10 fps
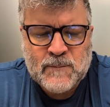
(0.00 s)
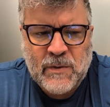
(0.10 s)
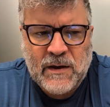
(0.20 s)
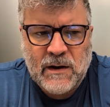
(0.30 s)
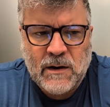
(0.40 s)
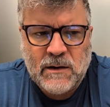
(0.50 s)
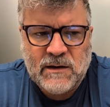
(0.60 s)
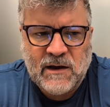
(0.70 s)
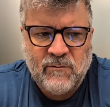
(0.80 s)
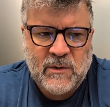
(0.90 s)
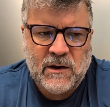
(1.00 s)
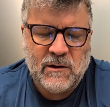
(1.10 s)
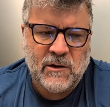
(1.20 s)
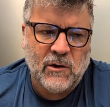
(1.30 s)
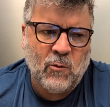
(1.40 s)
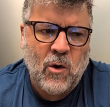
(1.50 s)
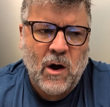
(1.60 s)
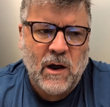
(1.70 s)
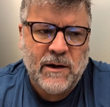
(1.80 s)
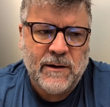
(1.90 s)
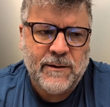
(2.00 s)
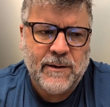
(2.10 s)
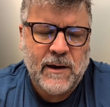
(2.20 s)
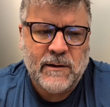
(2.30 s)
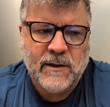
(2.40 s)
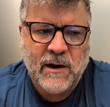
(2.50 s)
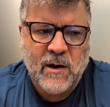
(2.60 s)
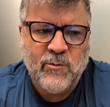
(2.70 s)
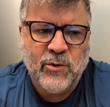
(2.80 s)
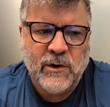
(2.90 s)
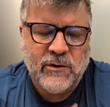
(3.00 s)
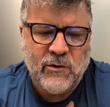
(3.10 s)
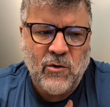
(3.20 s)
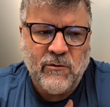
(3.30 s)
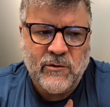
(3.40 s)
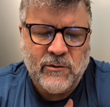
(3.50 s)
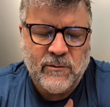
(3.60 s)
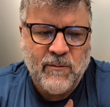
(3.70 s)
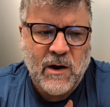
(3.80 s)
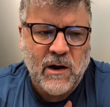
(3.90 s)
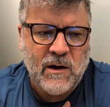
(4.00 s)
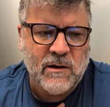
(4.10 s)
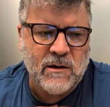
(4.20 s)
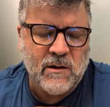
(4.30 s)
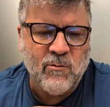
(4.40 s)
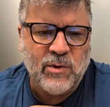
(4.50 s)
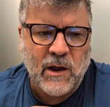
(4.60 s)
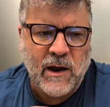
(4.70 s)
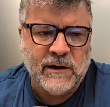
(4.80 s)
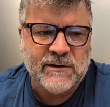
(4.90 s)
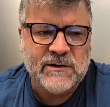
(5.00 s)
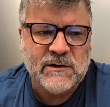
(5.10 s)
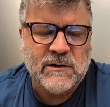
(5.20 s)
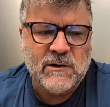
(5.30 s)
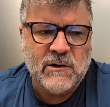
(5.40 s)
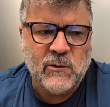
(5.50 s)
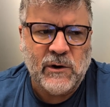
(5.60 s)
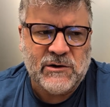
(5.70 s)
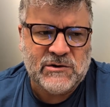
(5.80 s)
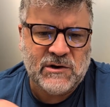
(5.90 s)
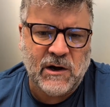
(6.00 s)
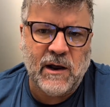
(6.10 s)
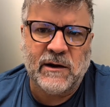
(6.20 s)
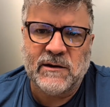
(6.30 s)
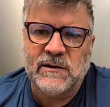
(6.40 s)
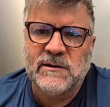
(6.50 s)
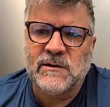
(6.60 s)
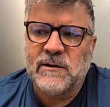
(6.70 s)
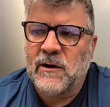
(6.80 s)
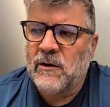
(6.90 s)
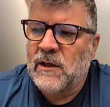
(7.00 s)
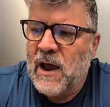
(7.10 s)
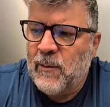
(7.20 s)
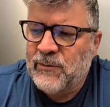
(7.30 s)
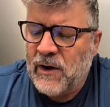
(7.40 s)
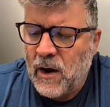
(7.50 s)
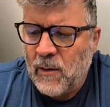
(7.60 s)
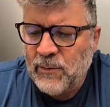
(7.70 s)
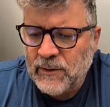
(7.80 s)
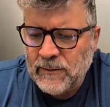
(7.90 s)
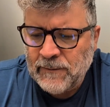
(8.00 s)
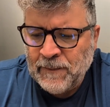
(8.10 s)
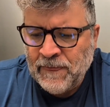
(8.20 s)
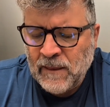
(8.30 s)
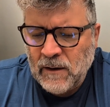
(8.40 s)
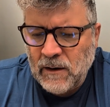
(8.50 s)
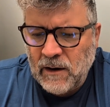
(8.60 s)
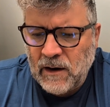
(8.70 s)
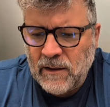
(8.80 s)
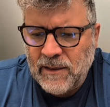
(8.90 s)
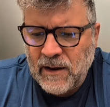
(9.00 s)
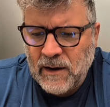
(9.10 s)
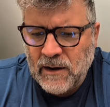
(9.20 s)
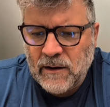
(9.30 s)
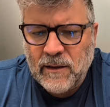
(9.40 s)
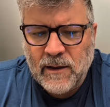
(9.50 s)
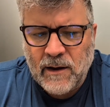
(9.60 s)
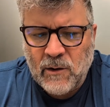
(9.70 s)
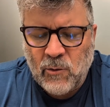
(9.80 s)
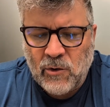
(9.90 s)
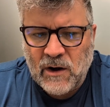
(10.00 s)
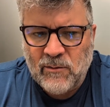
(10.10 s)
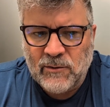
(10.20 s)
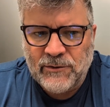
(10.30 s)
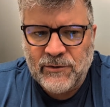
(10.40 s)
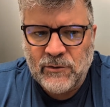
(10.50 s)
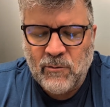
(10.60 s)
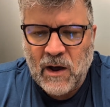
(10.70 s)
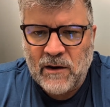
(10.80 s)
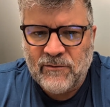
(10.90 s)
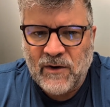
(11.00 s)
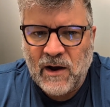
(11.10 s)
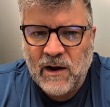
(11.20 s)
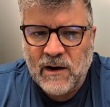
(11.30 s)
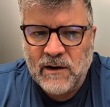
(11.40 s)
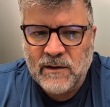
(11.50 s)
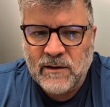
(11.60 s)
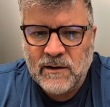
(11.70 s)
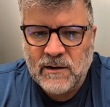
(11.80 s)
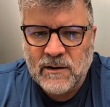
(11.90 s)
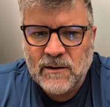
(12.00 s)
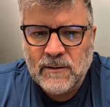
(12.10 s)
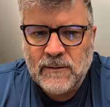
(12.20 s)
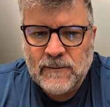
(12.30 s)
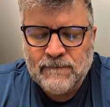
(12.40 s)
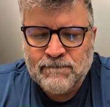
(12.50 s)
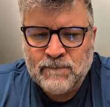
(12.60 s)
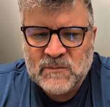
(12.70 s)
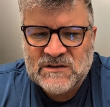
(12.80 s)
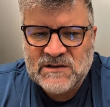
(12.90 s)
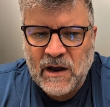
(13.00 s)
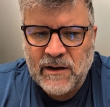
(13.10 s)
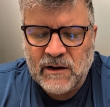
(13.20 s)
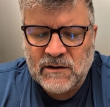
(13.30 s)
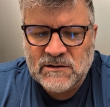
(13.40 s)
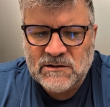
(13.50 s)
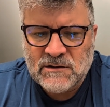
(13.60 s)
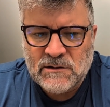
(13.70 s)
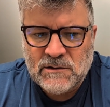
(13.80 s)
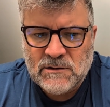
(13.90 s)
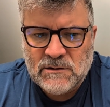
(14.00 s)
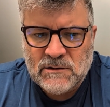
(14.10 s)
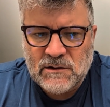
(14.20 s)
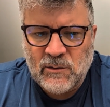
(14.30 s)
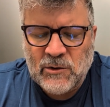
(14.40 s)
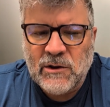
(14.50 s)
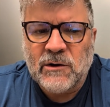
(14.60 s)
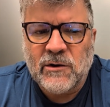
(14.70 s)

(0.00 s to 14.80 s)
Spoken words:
they gave me a little wand thing that I put over my implant, which connected to their laptop. And then they were able to modify the settings. I'm a little